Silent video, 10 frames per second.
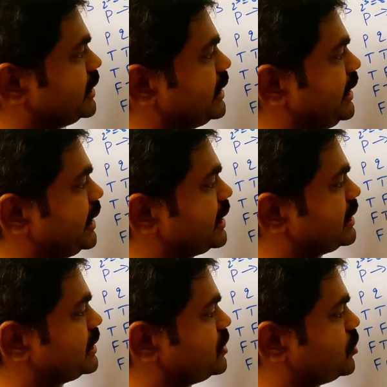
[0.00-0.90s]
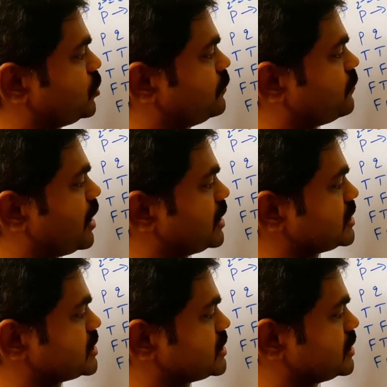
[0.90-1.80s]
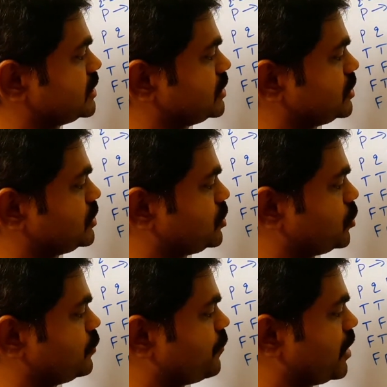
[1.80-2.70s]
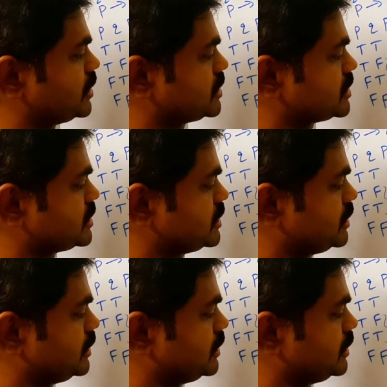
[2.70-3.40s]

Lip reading: Here true false, true false,